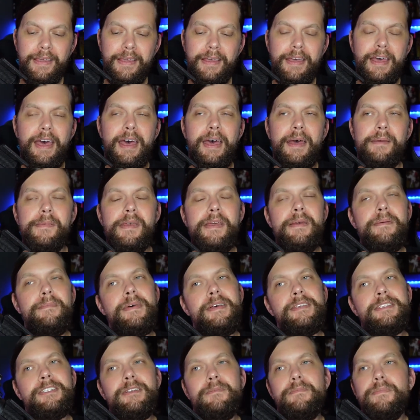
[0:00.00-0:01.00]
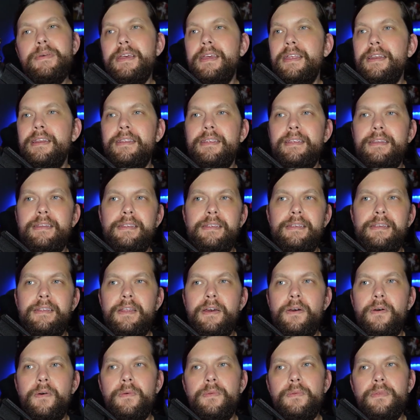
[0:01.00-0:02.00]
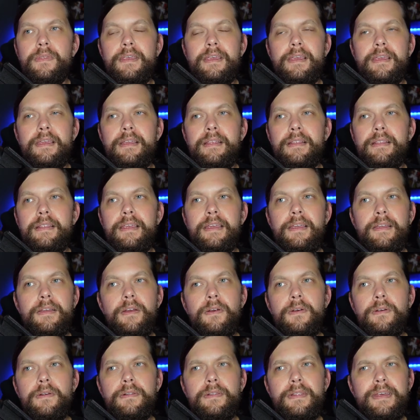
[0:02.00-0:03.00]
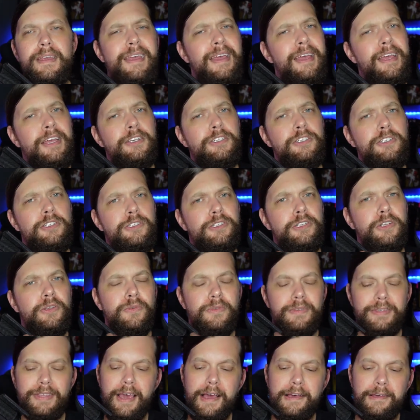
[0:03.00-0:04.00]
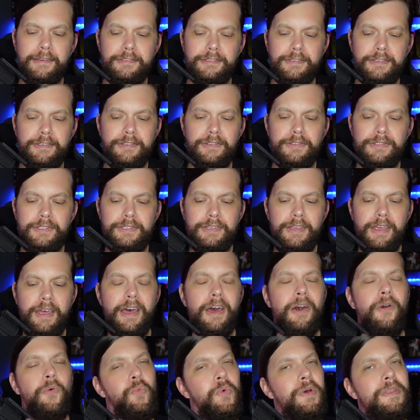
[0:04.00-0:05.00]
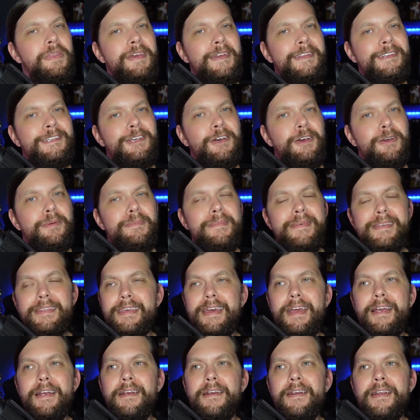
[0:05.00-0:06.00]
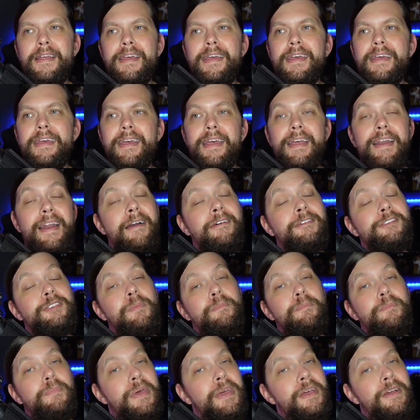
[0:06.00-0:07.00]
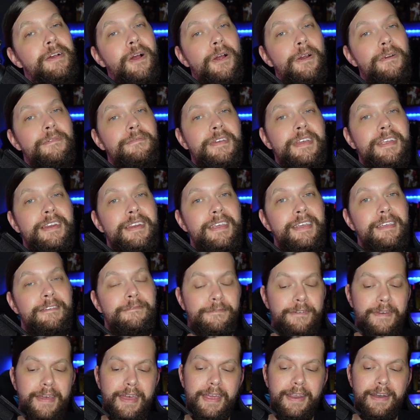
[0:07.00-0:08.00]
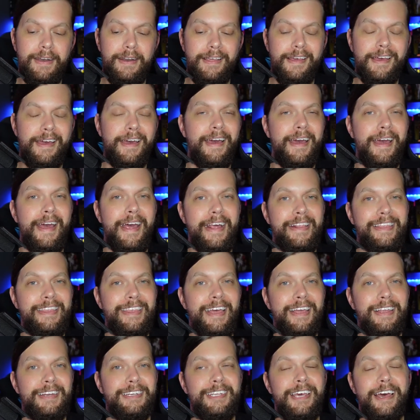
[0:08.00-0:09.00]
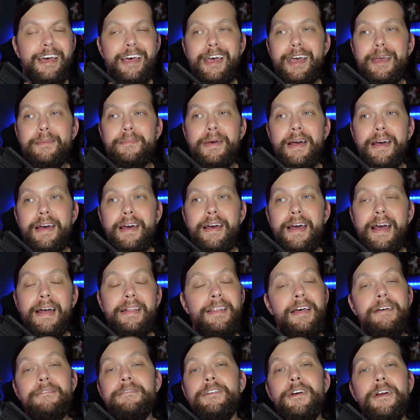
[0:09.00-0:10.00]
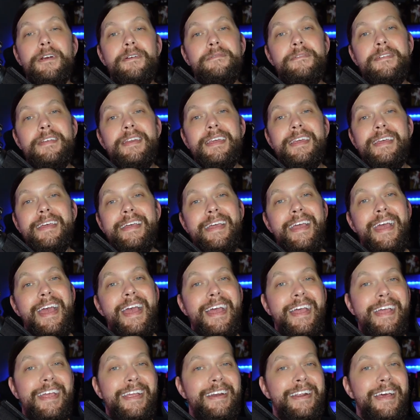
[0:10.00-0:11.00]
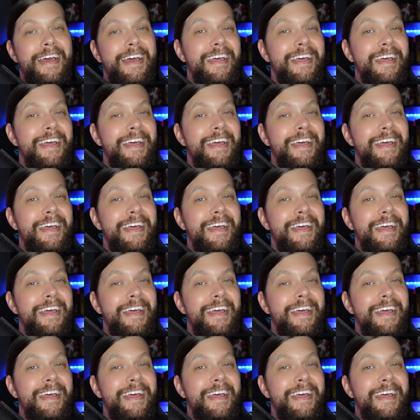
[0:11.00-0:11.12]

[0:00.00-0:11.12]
Um, it must have been in you know the the early ish 2000s uh, when they took me there, and I was a big RVD fan uh, at that time. Uh, I loved RVD and Kane